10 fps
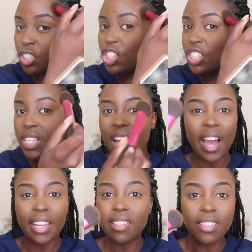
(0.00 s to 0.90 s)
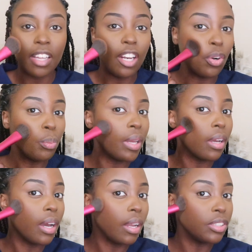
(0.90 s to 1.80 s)
Just to add a little bit
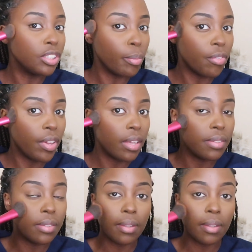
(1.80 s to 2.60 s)
of color to my face.